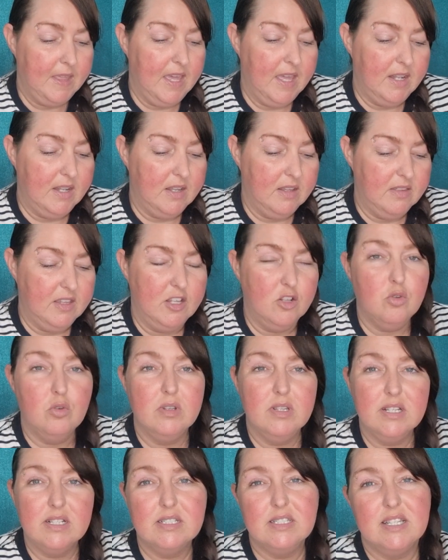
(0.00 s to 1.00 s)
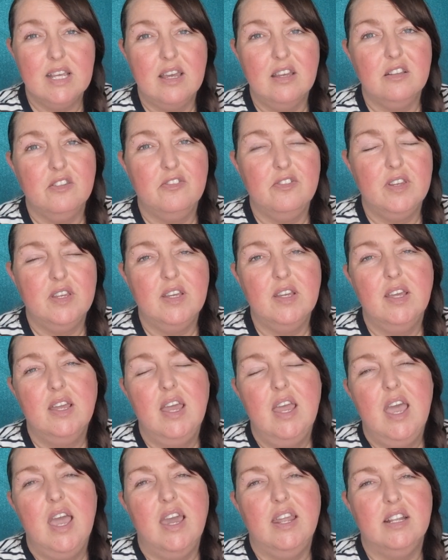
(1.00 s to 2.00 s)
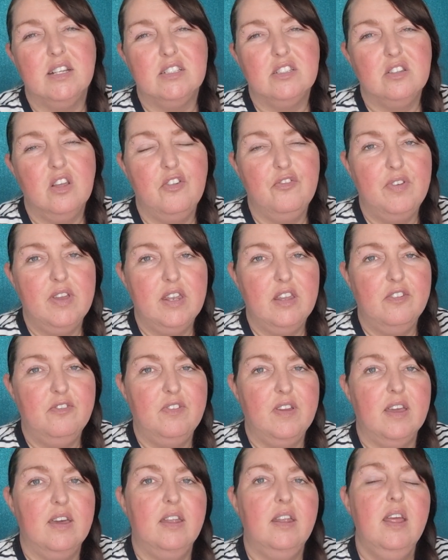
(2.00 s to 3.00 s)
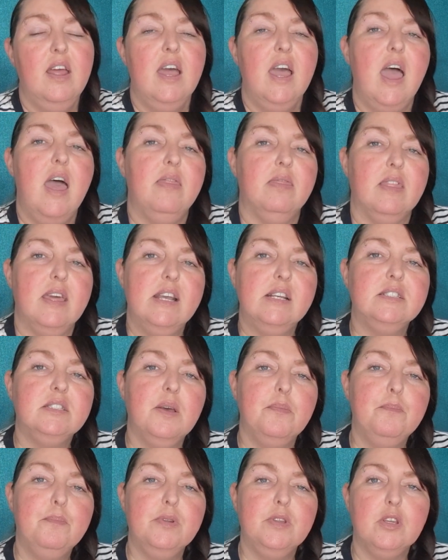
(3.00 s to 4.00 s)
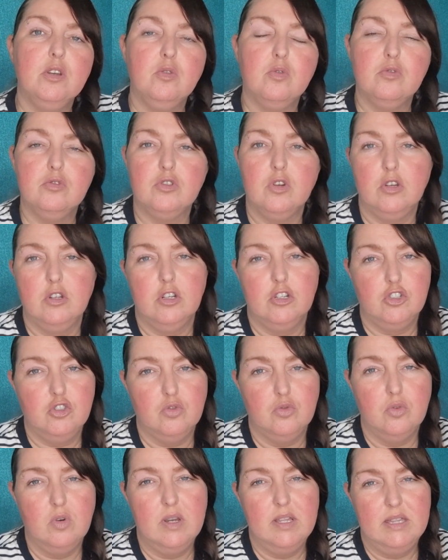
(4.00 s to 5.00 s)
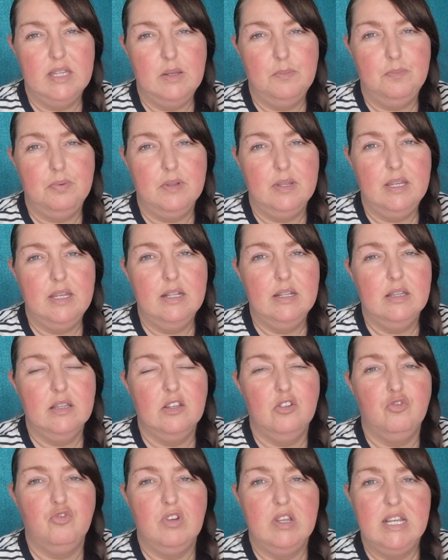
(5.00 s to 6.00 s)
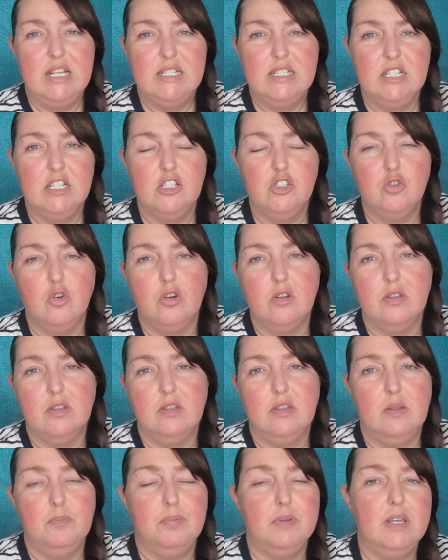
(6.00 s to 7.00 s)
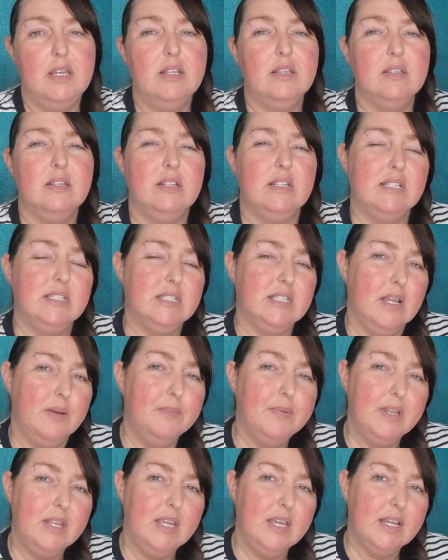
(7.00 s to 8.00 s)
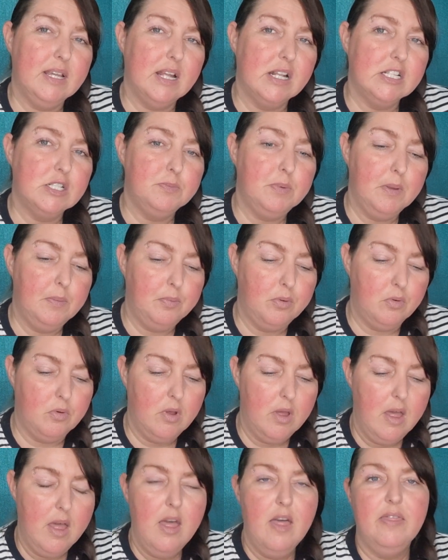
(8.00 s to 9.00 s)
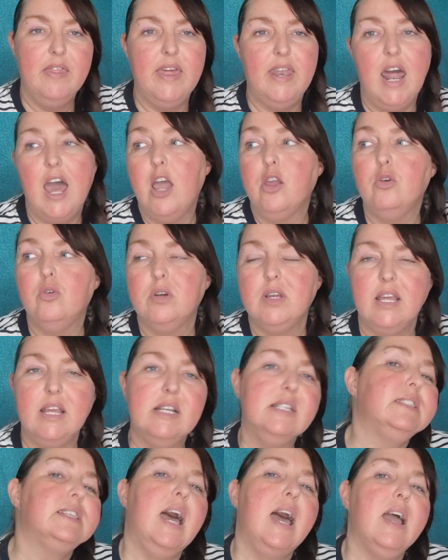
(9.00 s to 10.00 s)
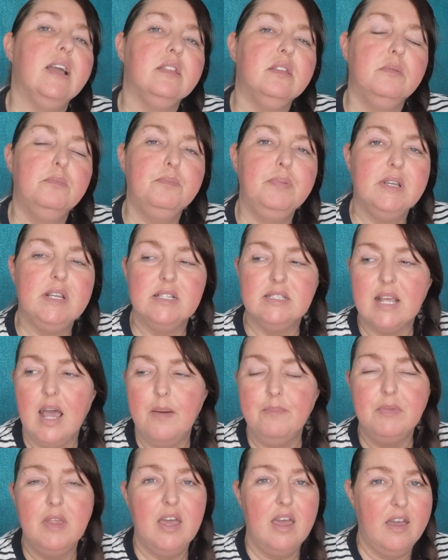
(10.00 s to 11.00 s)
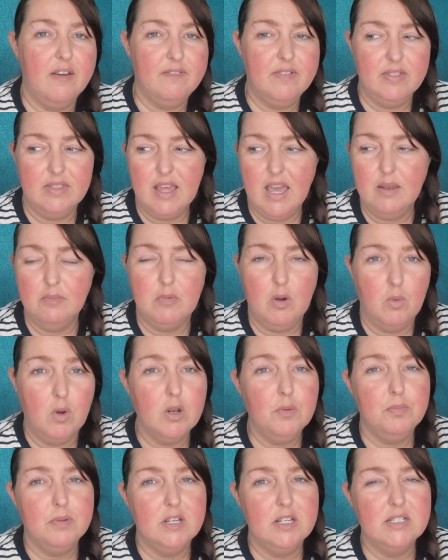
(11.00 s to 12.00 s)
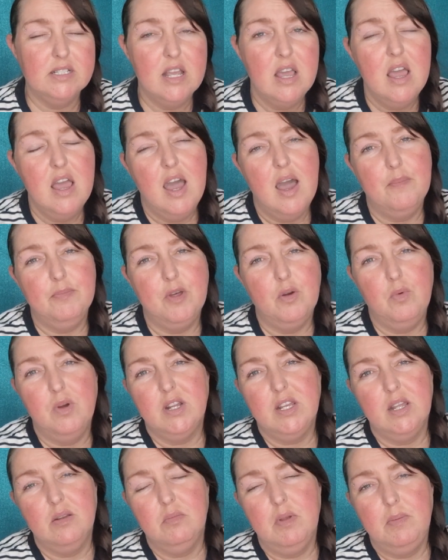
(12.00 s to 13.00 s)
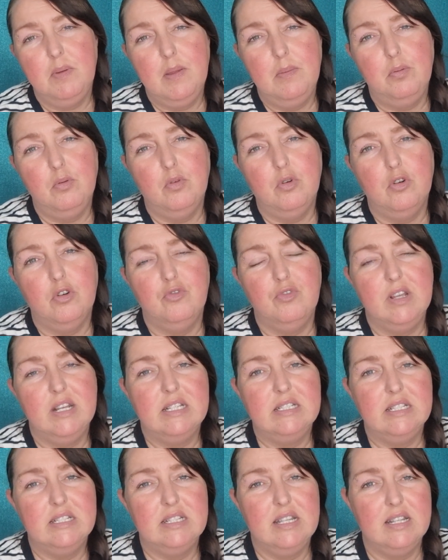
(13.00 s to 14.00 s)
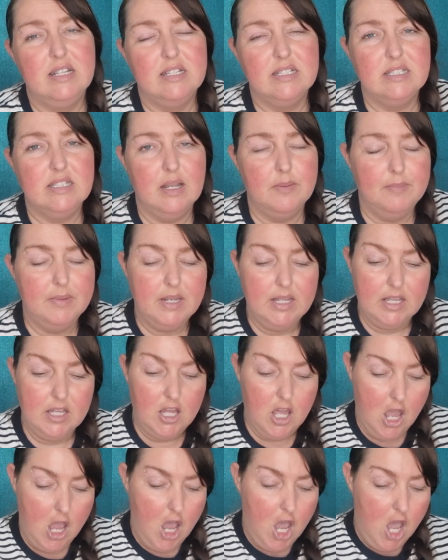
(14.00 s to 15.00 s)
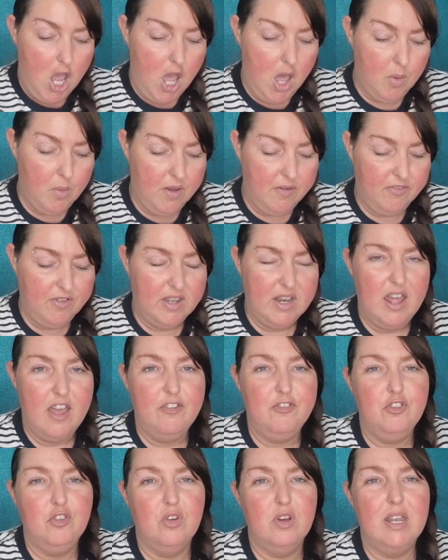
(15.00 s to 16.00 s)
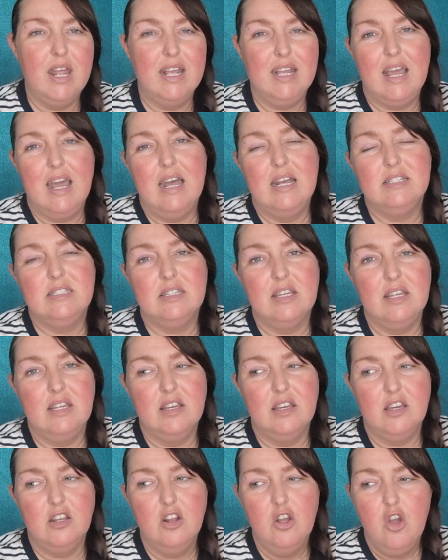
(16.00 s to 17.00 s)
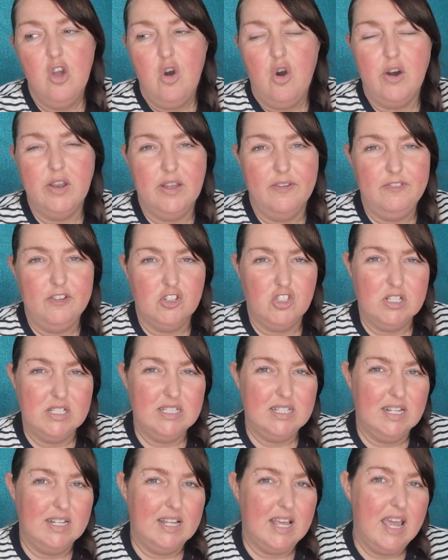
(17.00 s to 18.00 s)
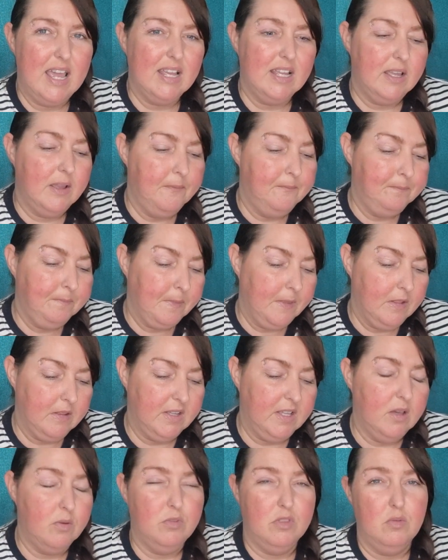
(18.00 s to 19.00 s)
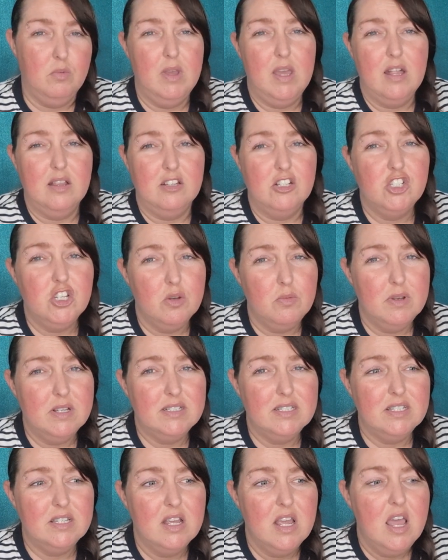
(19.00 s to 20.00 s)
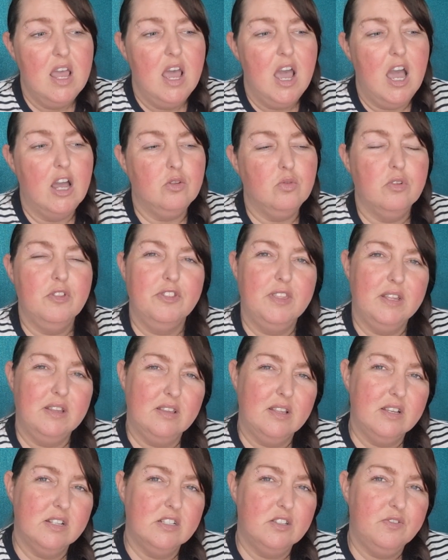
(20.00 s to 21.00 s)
And they don't get sacked for it. And it's not very fair. Unless somebody goes on a show and they're blatantly racist or they blatantly discriminate against people, then I okay sack them because I'm not having that in my workplace. I'm not working with people who are racist and discriminate. However, if you're a gaslighter or if you're just a dick, like the way Alicia was, I don't think that